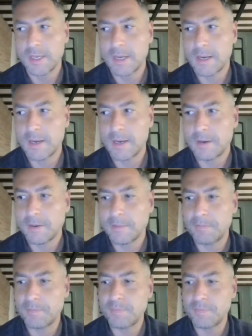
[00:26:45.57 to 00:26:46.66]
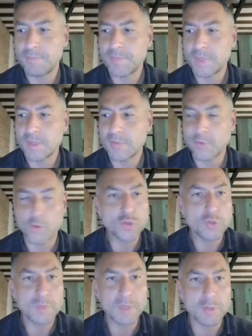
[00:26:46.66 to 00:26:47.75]
for you
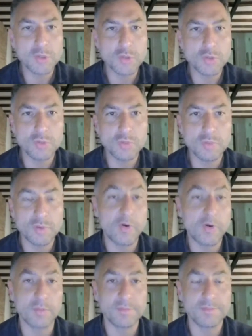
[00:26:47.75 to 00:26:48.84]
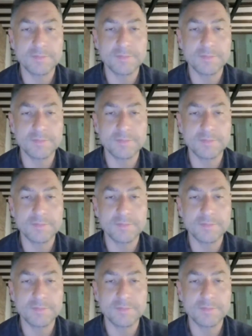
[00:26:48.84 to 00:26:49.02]
to be able to perform.